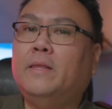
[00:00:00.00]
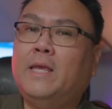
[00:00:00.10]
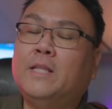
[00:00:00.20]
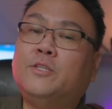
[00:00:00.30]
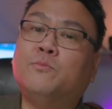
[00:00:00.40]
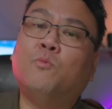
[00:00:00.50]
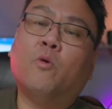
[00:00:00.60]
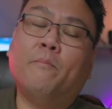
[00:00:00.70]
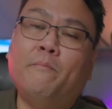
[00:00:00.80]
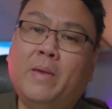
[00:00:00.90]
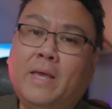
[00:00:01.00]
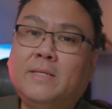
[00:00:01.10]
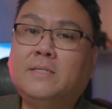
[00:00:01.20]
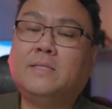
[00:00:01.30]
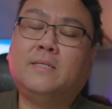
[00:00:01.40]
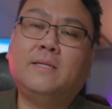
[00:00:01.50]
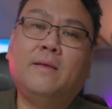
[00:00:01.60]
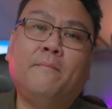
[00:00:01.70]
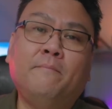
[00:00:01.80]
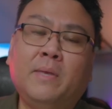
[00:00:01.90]
into more bass,
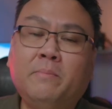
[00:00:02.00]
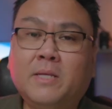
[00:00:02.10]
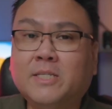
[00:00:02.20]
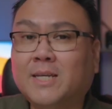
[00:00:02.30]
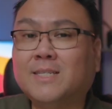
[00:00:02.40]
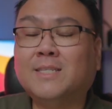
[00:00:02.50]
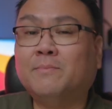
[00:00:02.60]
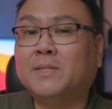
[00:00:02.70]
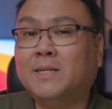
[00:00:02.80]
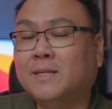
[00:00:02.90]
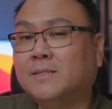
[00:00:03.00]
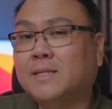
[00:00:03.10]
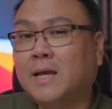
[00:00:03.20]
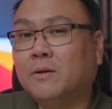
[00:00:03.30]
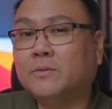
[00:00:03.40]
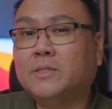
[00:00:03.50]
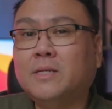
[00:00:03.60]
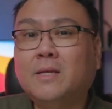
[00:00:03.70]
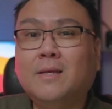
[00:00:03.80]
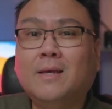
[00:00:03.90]
maybe check something else out.
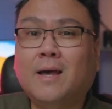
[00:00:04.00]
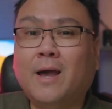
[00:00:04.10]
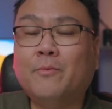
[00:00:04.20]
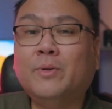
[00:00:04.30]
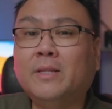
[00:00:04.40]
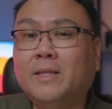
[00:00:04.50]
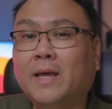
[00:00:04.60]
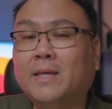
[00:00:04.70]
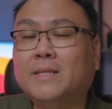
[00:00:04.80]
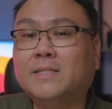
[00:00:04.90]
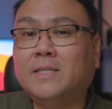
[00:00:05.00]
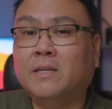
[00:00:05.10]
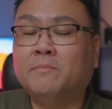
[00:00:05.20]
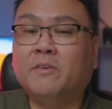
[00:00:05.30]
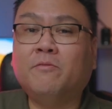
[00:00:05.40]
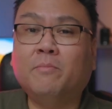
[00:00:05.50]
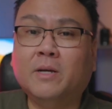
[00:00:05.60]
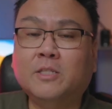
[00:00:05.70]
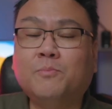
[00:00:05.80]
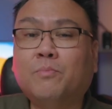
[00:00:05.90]
I really like the CMF
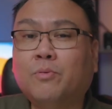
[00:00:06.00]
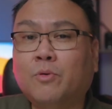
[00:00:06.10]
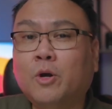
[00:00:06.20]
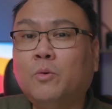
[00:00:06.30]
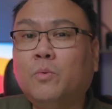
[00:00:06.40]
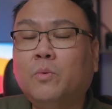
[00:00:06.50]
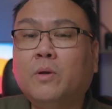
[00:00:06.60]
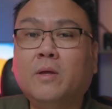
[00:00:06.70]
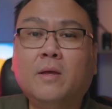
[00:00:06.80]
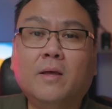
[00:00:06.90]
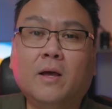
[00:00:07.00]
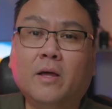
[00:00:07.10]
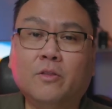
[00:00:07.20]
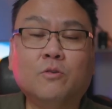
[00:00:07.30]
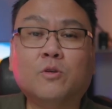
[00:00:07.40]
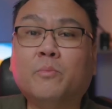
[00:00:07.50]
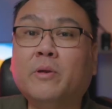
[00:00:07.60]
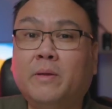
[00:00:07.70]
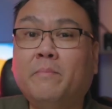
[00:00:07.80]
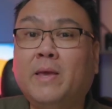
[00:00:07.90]
Buds Pro. Those are
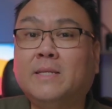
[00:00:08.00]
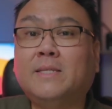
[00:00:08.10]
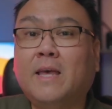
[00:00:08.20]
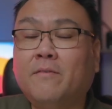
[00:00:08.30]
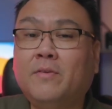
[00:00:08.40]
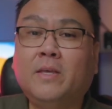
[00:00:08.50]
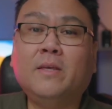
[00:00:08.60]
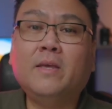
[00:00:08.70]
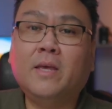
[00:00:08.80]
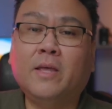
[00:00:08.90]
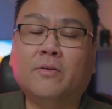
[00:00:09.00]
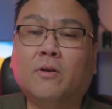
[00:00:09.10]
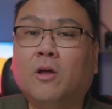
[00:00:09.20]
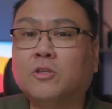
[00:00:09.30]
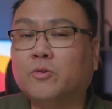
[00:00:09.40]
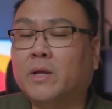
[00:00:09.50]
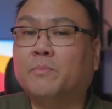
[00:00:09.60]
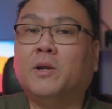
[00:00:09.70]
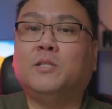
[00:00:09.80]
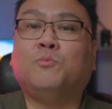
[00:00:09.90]
pretty bass heavy, and they're also at a
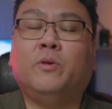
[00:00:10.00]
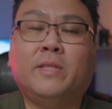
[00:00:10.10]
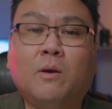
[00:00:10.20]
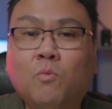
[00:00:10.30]
price point that